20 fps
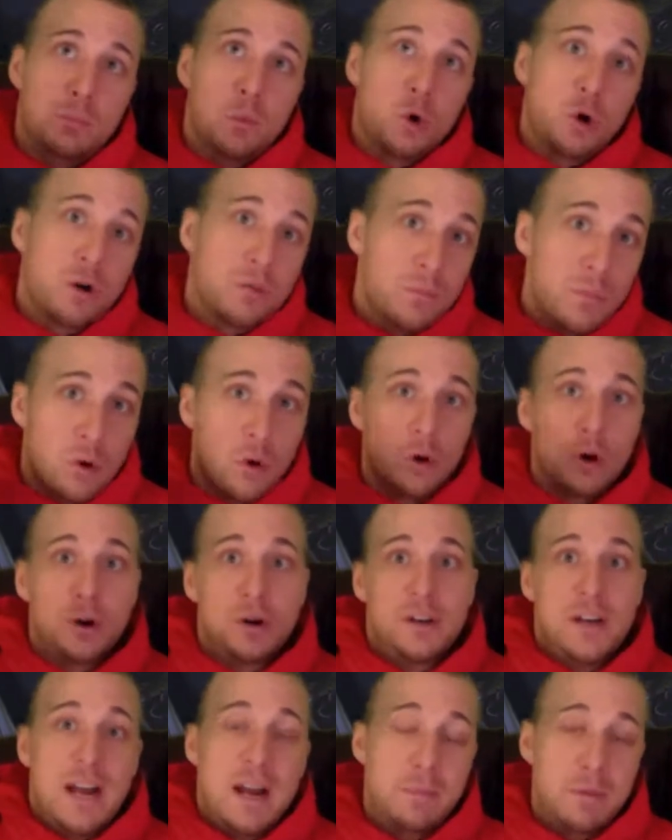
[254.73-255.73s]
more and
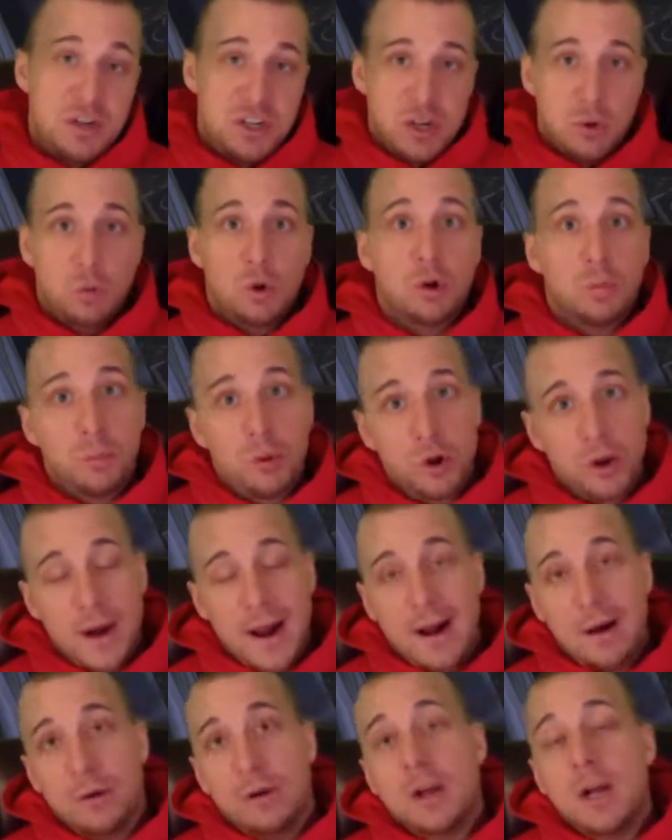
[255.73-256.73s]
more damage it will
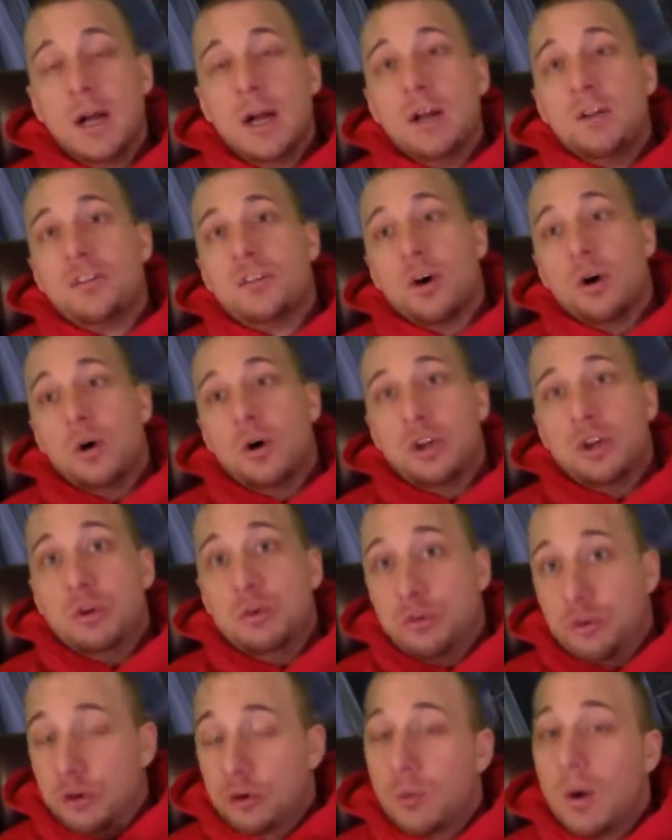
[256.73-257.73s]
put out. So
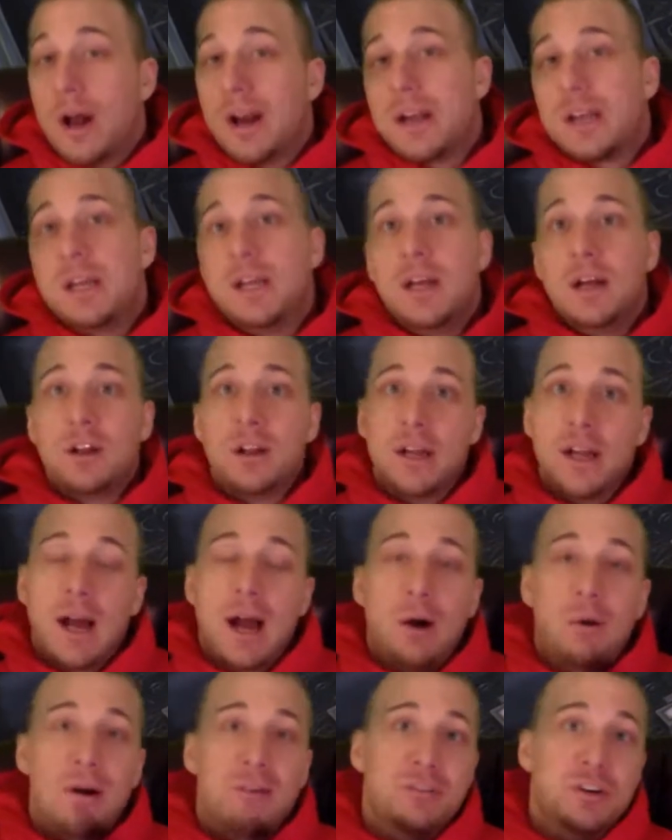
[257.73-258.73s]
you do want to kill it,
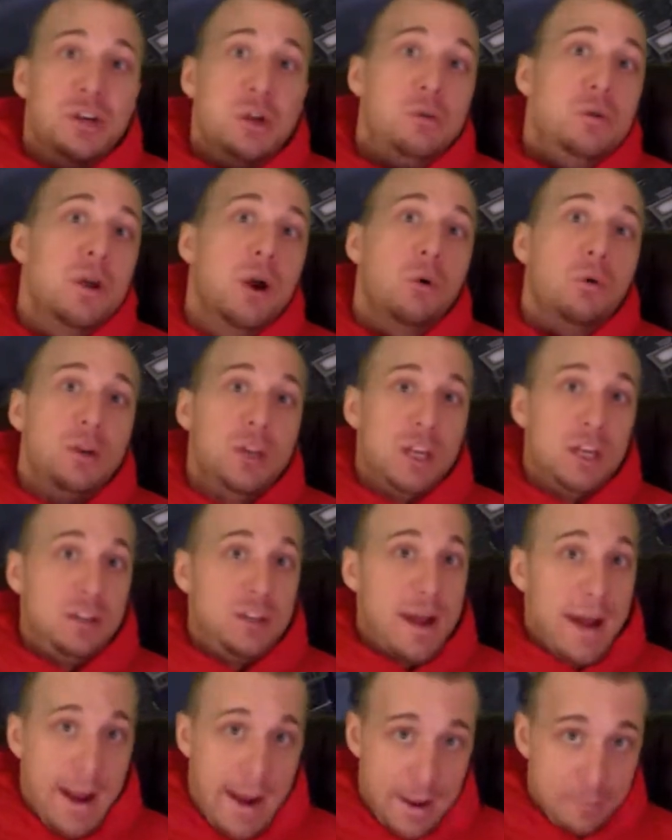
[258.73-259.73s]
however you don't
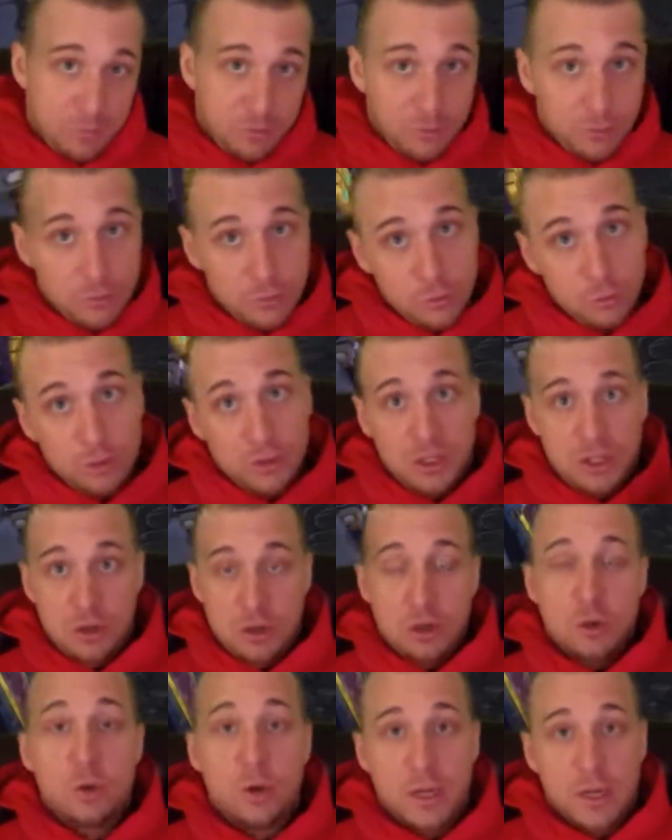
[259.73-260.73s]
need to absolutely
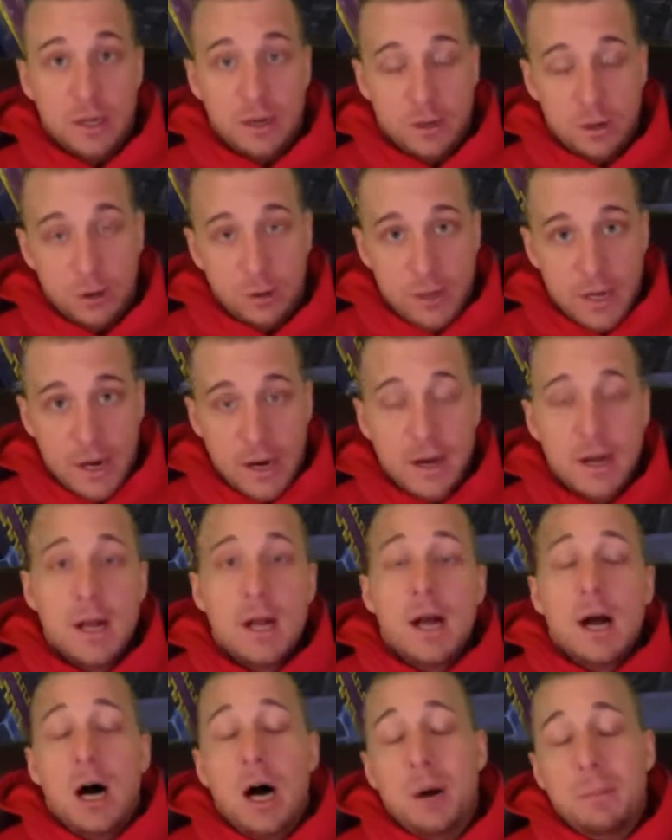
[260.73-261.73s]
nuke it, okay?
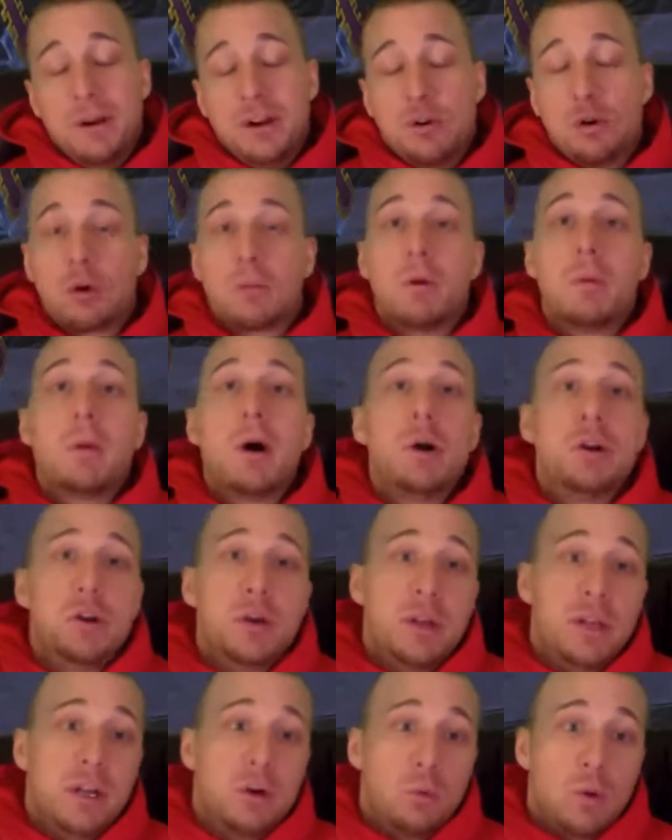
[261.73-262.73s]
In normal mode
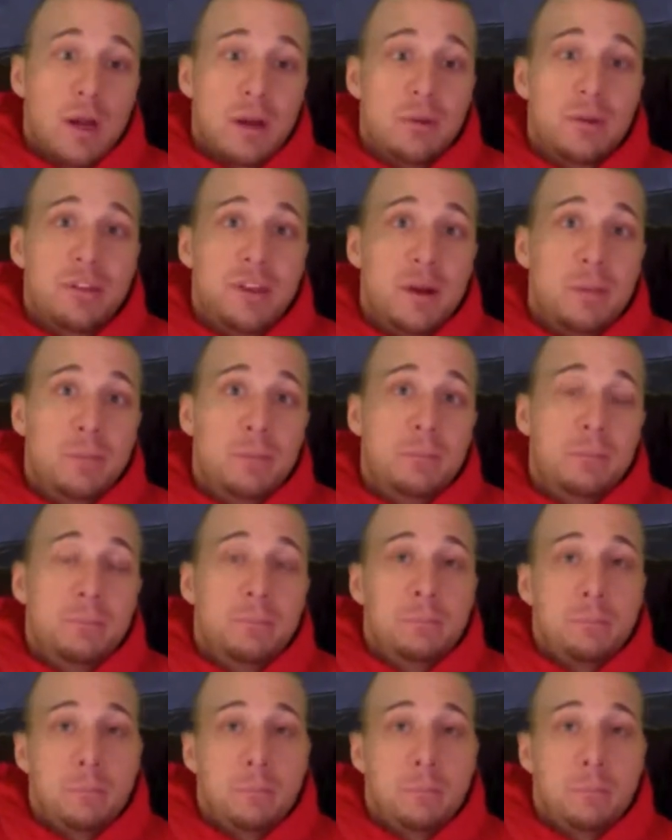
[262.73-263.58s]
you can get away with it,